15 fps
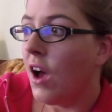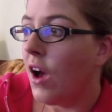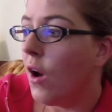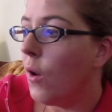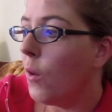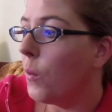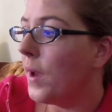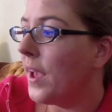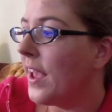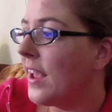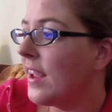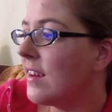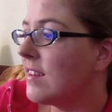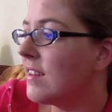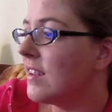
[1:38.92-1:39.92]
Oh,
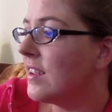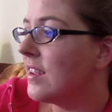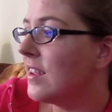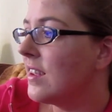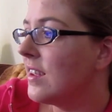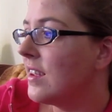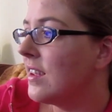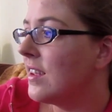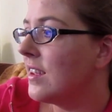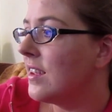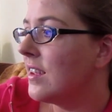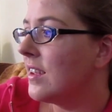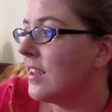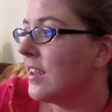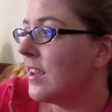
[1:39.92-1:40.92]
wait.
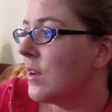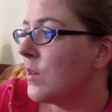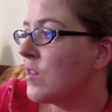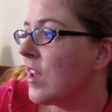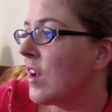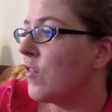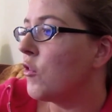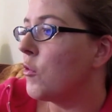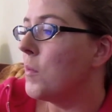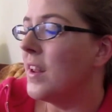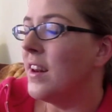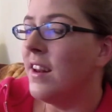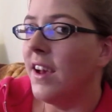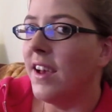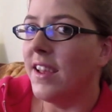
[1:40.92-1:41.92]
It was after
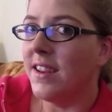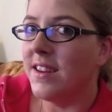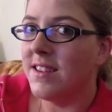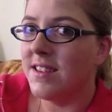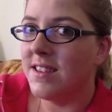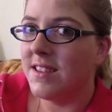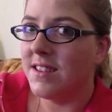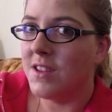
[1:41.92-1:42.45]
midnight.